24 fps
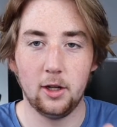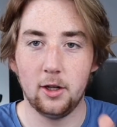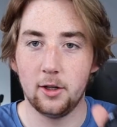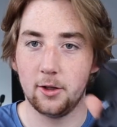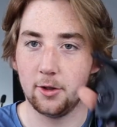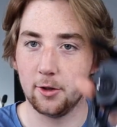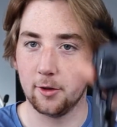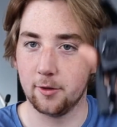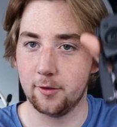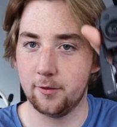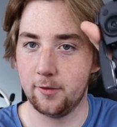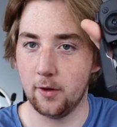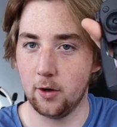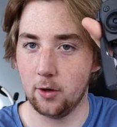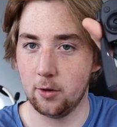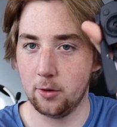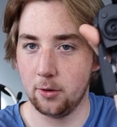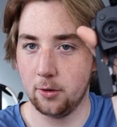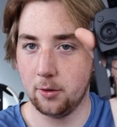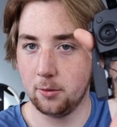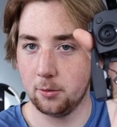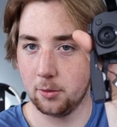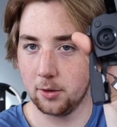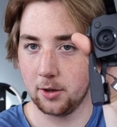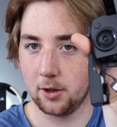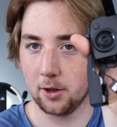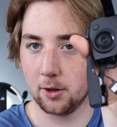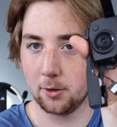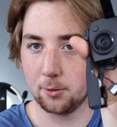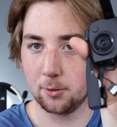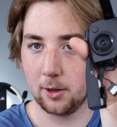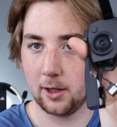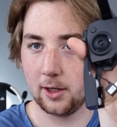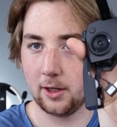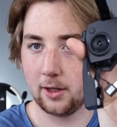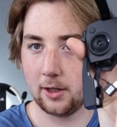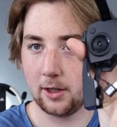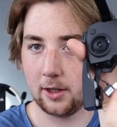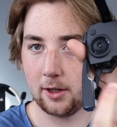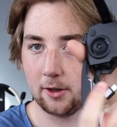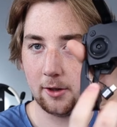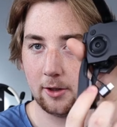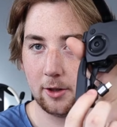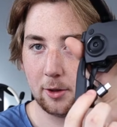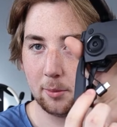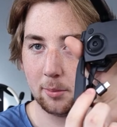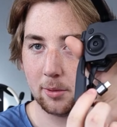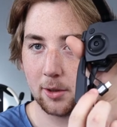Your phone would go right in here
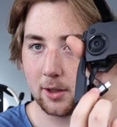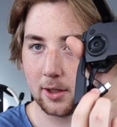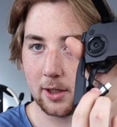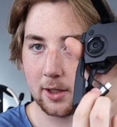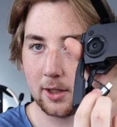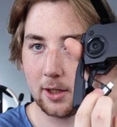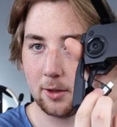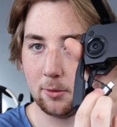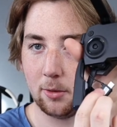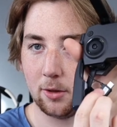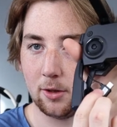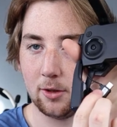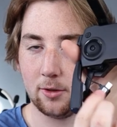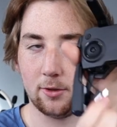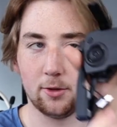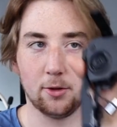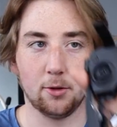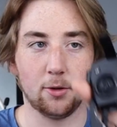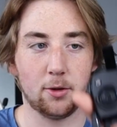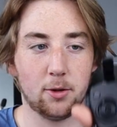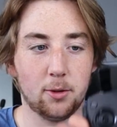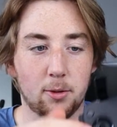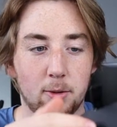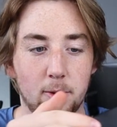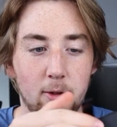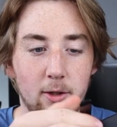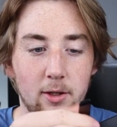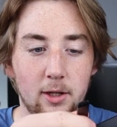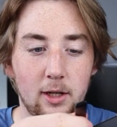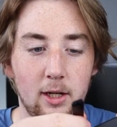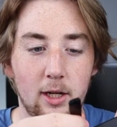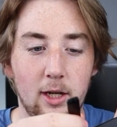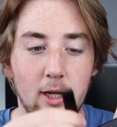and you plug it in with this little cord.